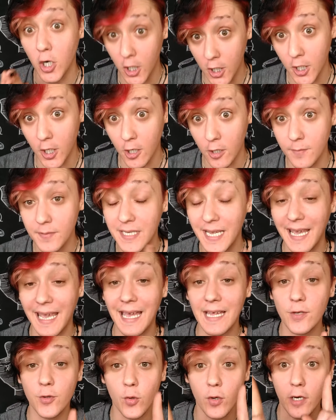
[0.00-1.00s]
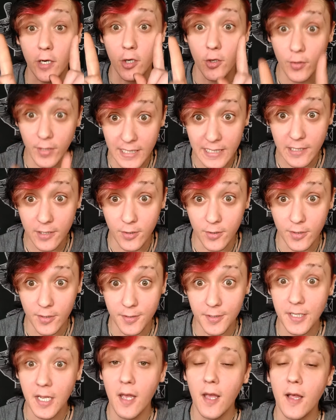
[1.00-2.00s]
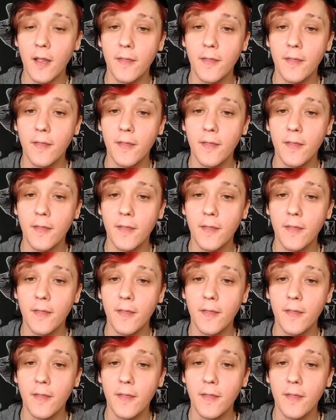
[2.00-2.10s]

herbs and or crystals